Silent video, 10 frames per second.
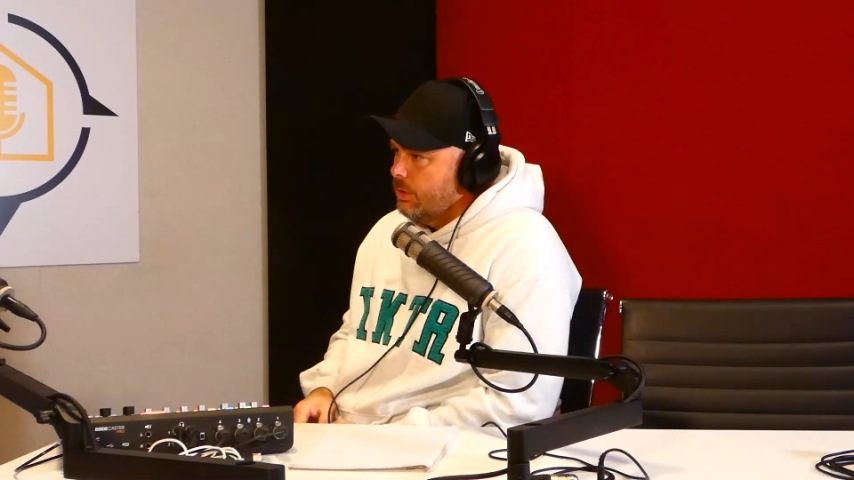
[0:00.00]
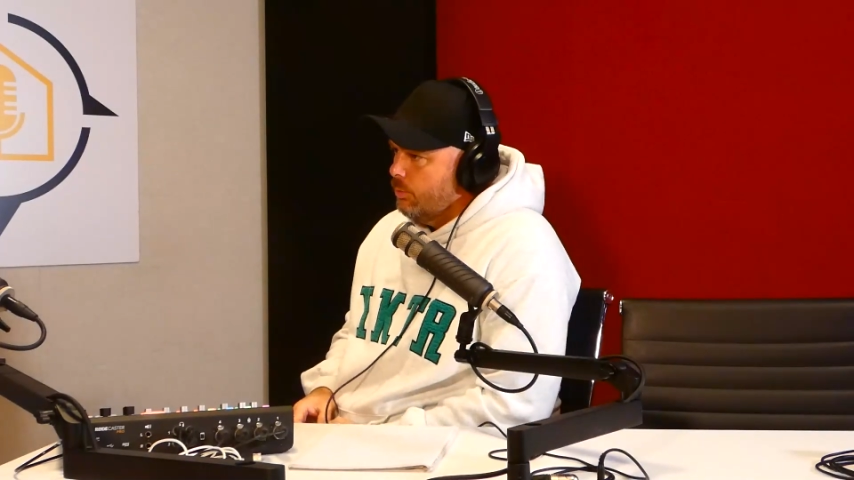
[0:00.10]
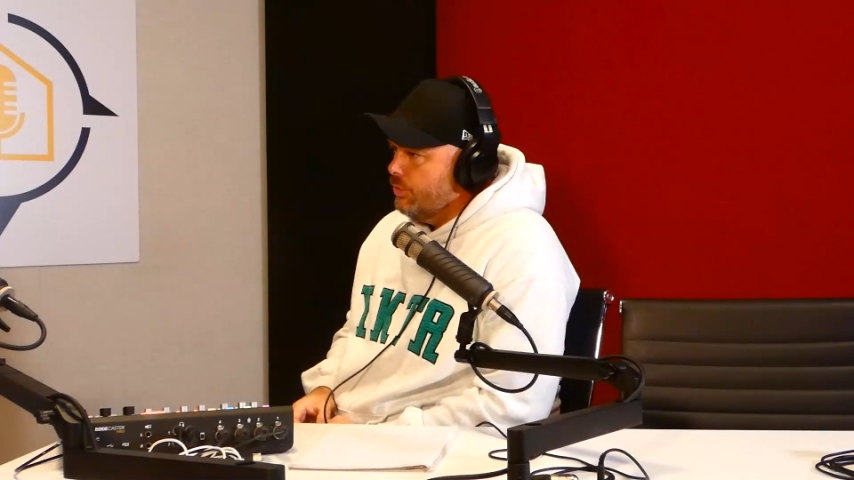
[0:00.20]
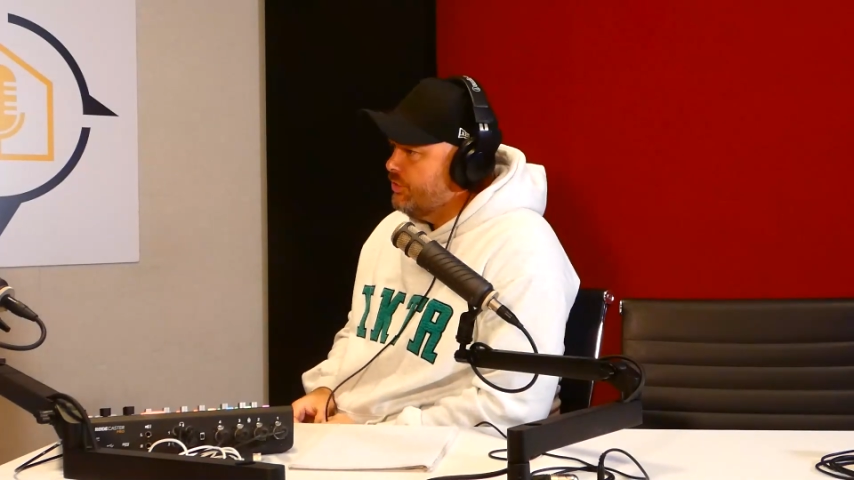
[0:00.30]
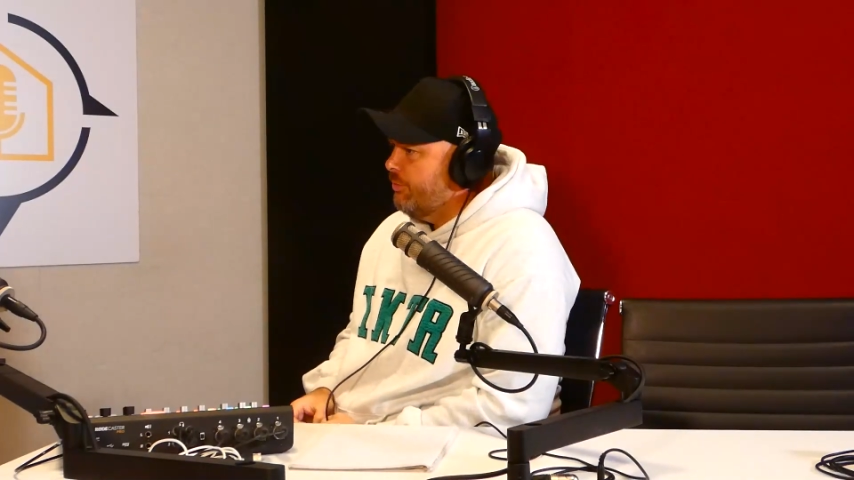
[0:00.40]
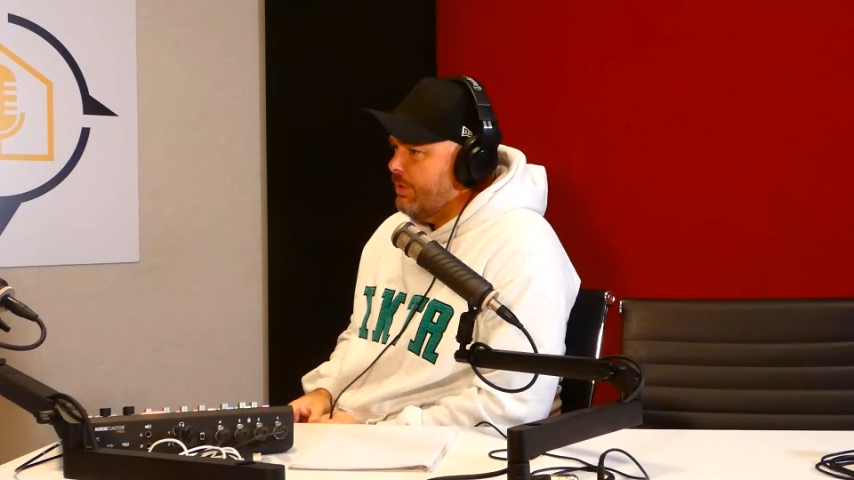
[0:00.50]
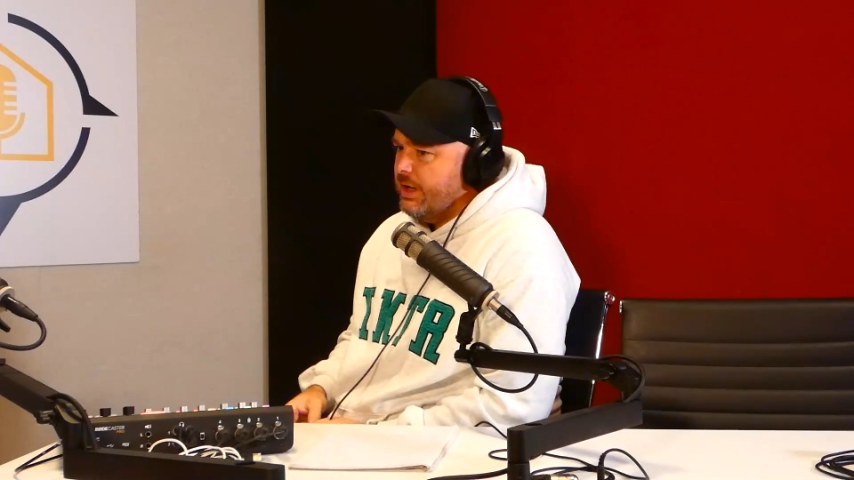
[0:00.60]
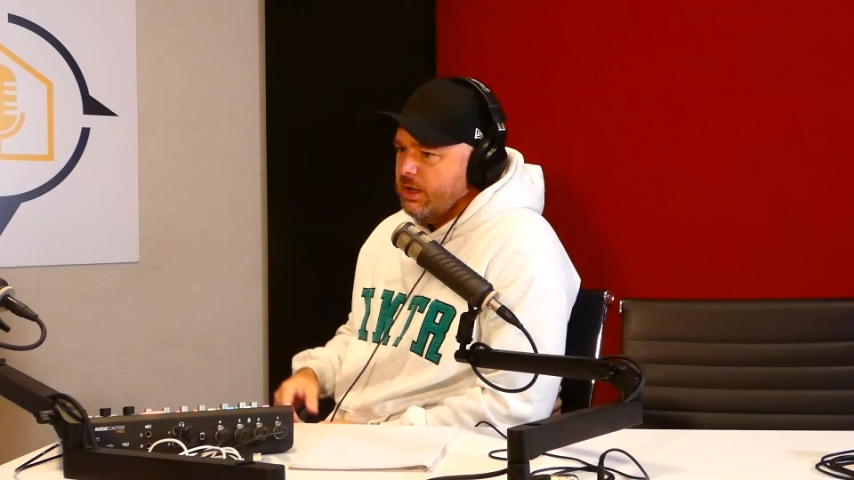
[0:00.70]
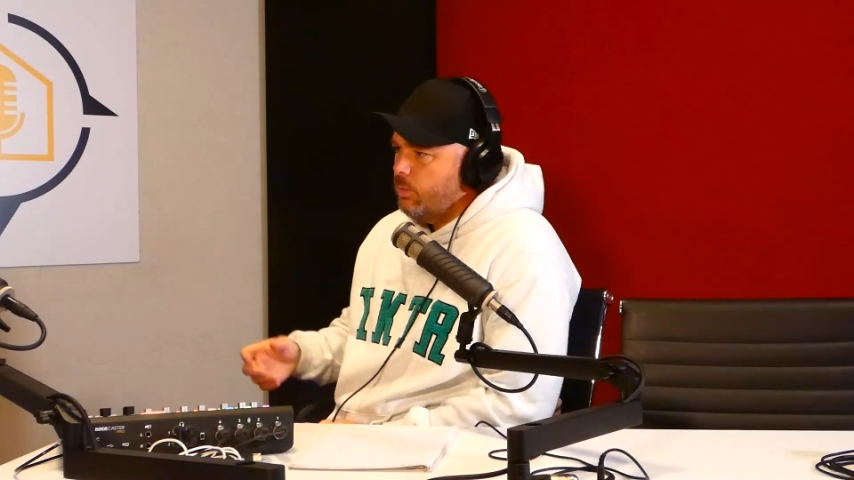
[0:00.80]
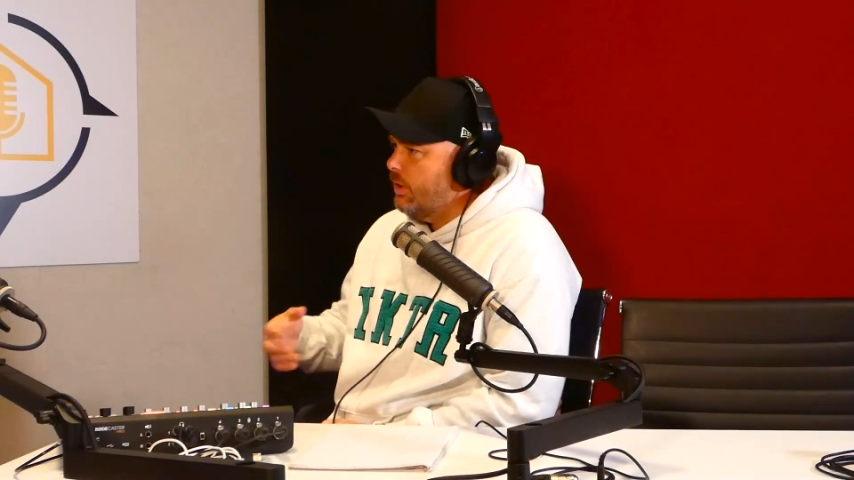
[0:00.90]
once they've
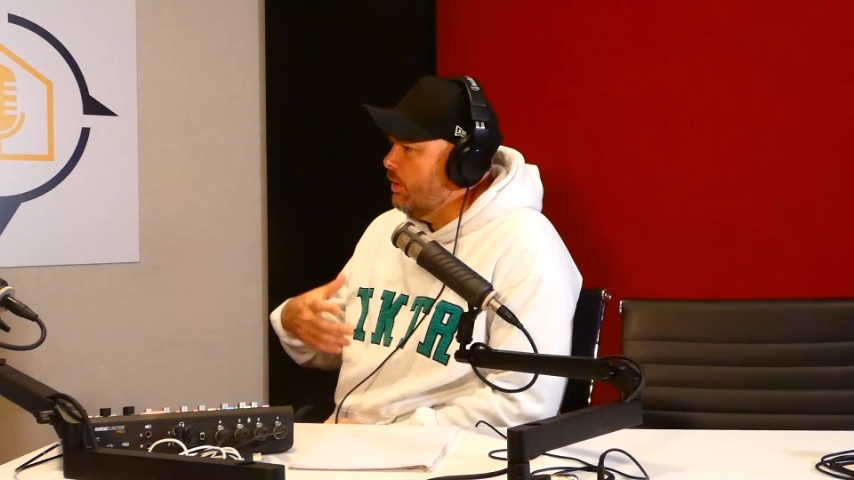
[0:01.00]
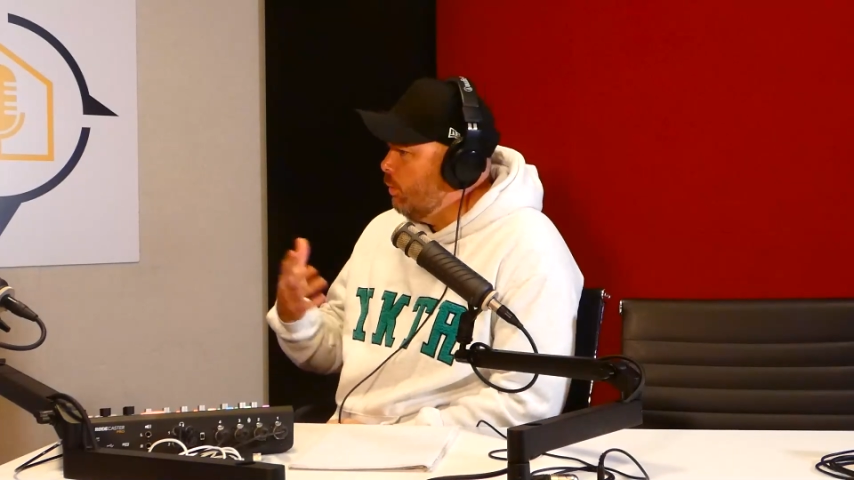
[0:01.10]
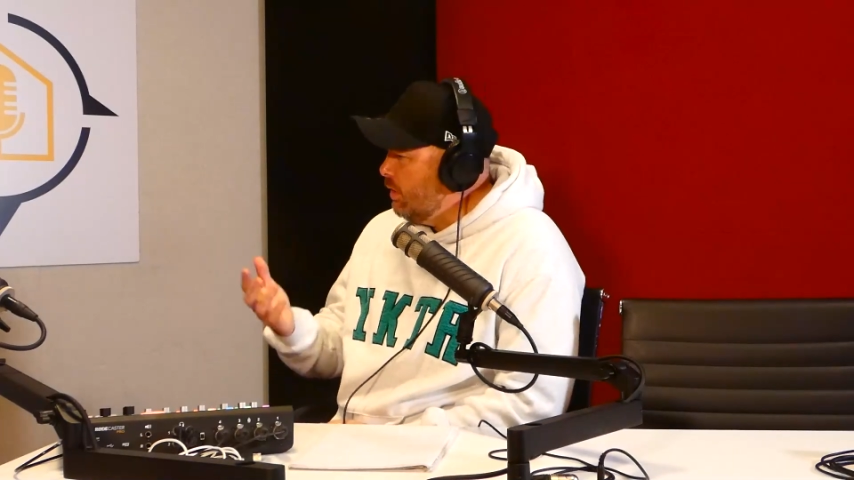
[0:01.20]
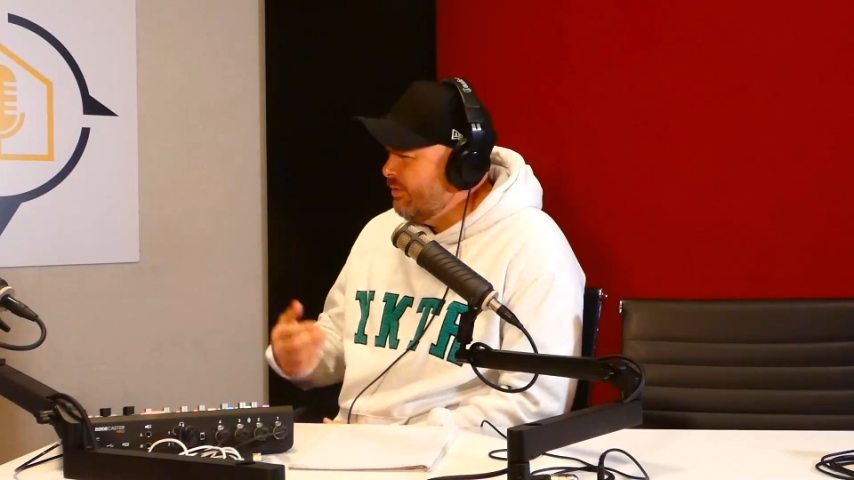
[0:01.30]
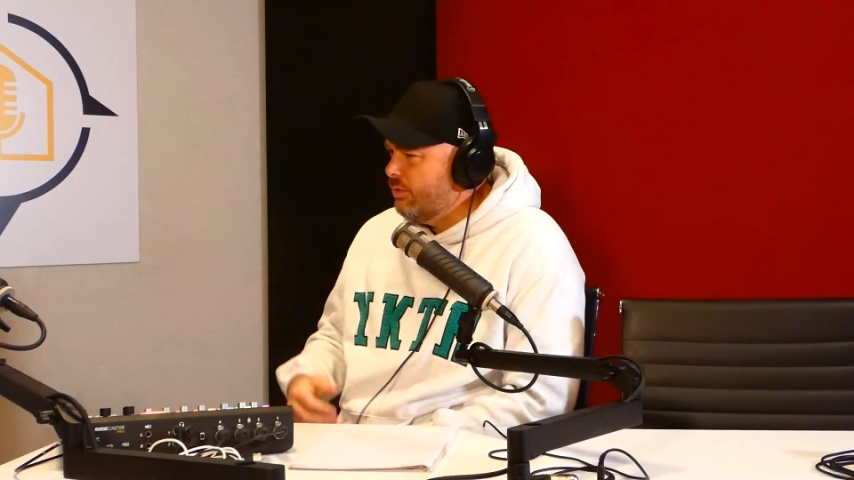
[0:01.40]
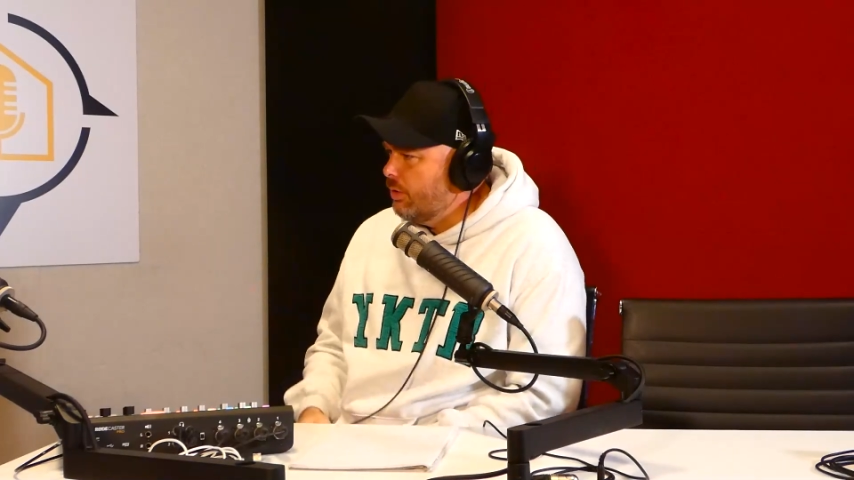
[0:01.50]
made equity or whatever